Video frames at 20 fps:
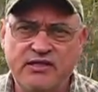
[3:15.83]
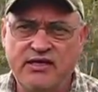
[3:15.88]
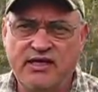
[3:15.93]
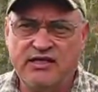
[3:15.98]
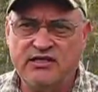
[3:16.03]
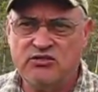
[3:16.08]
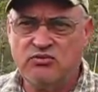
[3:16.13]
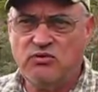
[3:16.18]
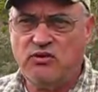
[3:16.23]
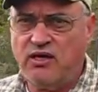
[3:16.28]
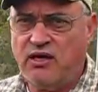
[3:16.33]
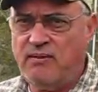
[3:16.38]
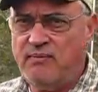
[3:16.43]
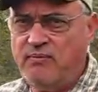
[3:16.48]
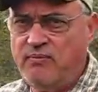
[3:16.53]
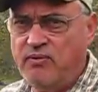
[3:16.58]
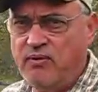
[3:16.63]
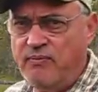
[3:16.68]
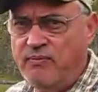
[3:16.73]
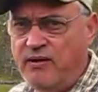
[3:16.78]
and that's what
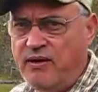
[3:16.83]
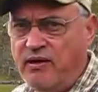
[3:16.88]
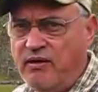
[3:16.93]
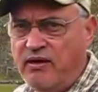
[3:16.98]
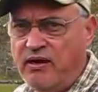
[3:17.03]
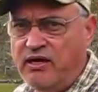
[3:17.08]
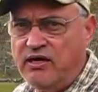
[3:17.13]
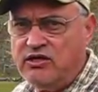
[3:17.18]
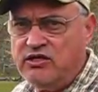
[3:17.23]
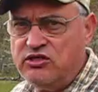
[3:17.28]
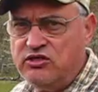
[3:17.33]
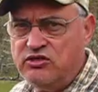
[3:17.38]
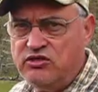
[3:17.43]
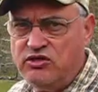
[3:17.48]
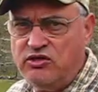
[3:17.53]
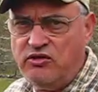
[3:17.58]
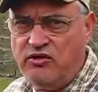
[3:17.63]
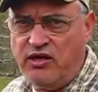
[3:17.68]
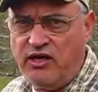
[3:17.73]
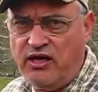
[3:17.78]
I'm preparing to
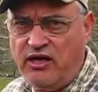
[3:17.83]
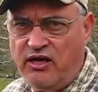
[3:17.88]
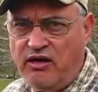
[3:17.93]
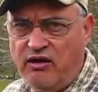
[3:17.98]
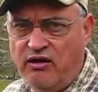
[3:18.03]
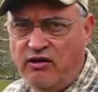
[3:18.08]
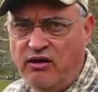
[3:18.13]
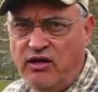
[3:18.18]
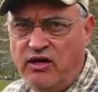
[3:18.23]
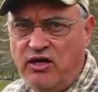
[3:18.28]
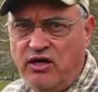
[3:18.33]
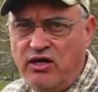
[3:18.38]
do here.